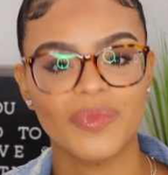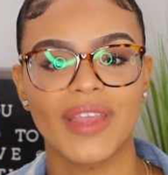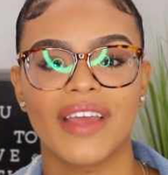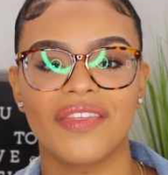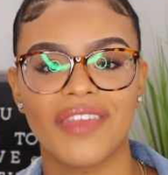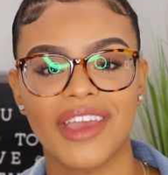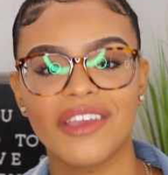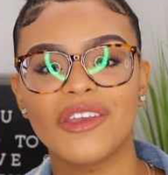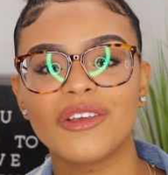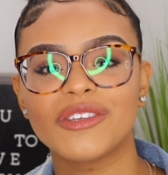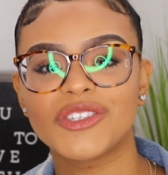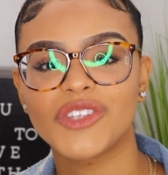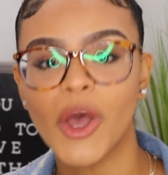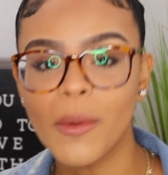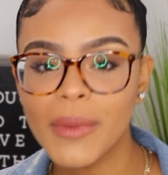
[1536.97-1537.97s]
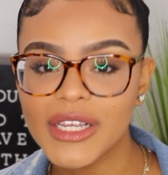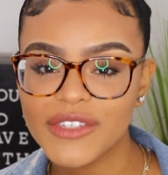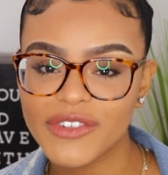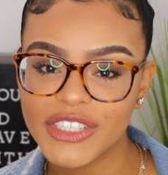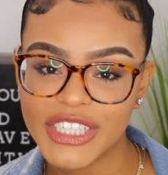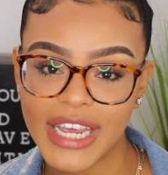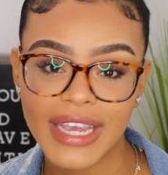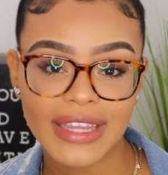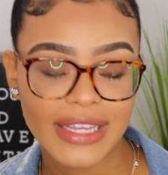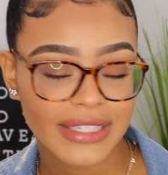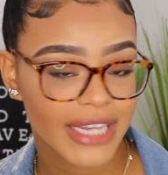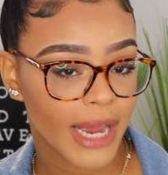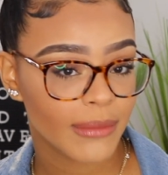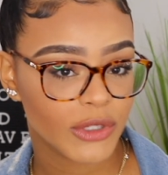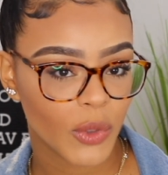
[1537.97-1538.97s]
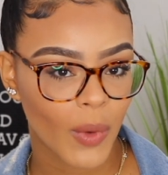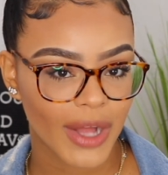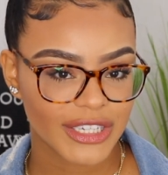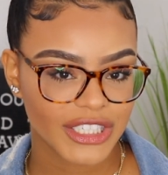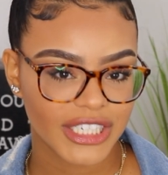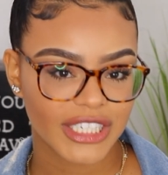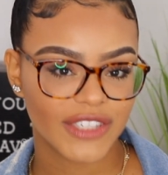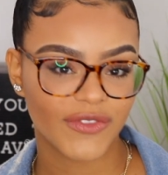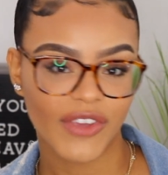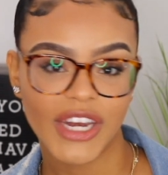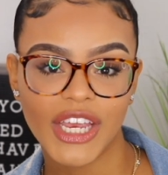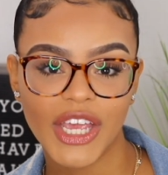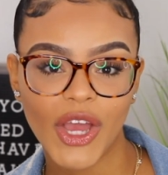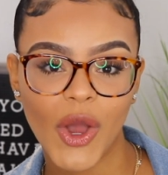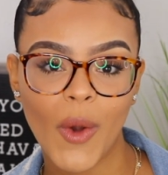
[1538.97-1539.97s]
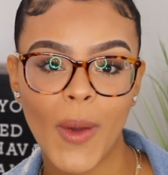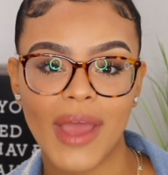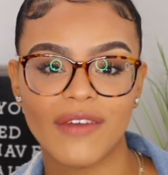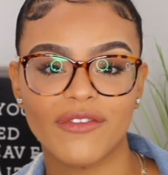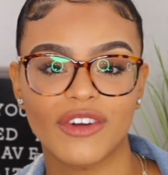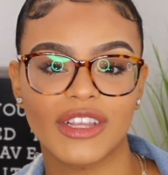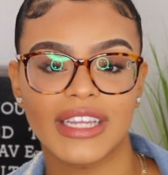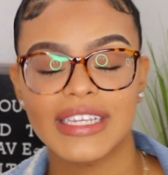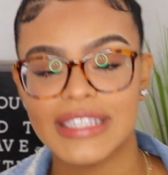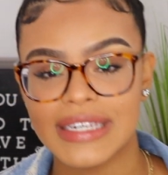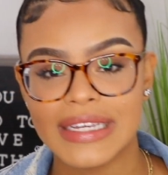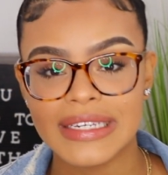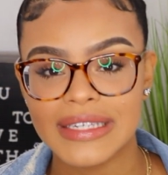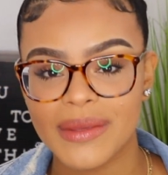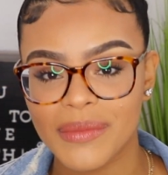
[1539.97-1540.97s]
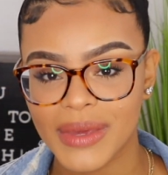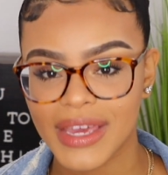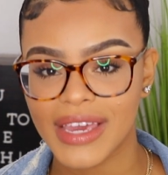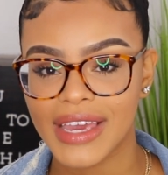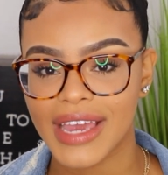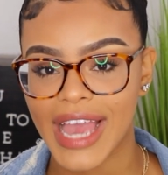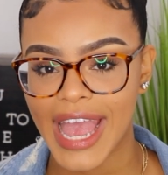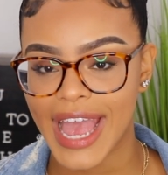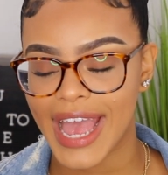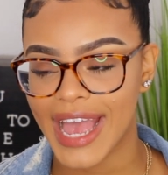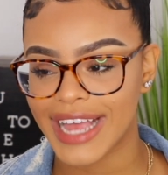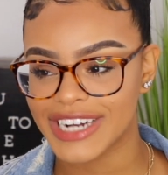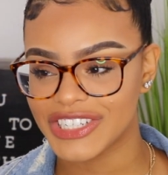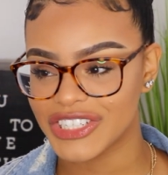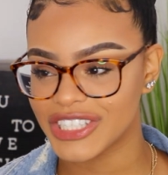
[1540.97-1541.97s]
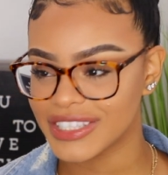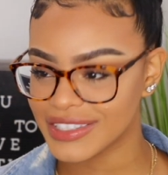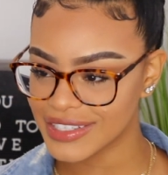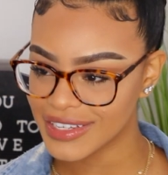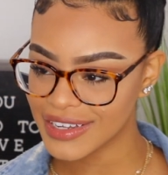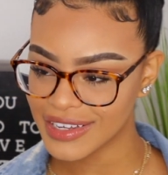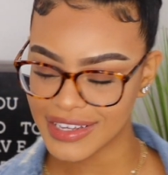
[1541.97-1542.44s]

Thank you so much for taking the time to watch this video and for listening to me and just